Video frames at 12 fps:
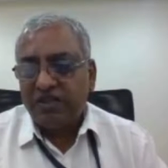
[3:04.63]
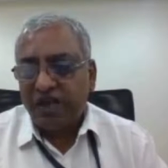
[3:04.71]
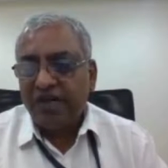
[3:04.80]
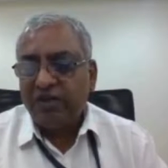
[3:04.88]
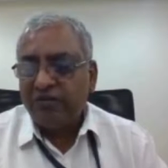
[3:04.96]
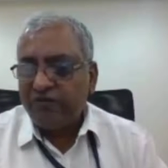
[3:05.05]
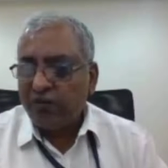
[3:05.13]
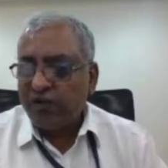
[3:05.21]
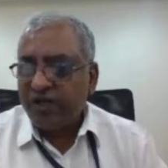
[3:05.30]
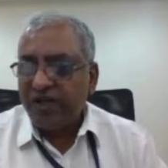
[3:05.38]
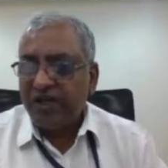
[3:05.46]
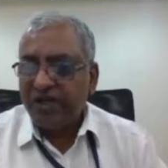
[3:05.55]
10 to
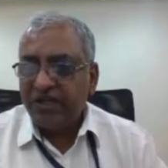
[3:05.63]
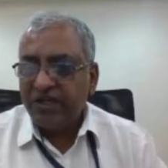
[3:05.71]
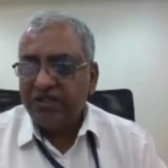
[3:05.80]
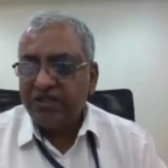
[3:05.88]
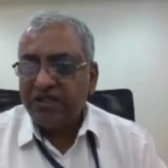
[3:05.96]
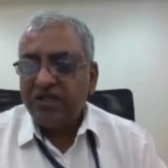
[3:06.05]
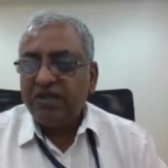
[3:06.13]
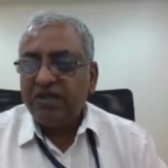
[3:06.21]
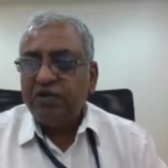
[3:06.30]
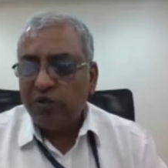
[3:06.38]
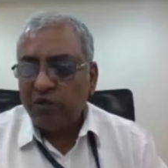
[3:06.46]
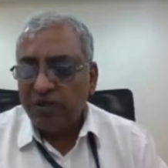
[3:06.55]
14 years
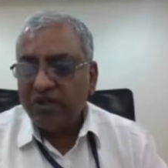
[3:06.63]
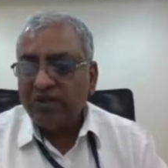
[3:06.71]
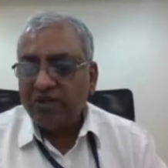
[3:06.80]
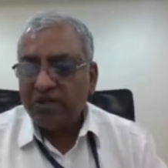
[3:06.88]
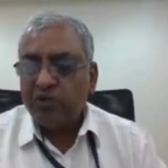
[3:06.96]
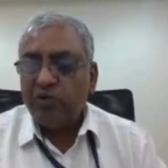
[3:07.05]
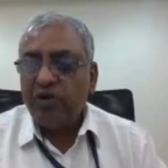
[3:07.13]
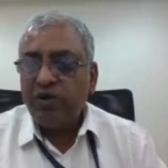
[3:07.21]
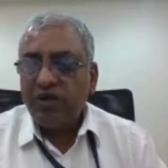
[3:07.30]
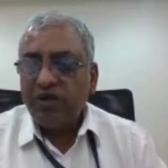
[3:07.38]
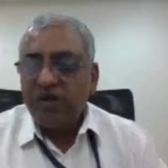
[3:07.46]
who were in school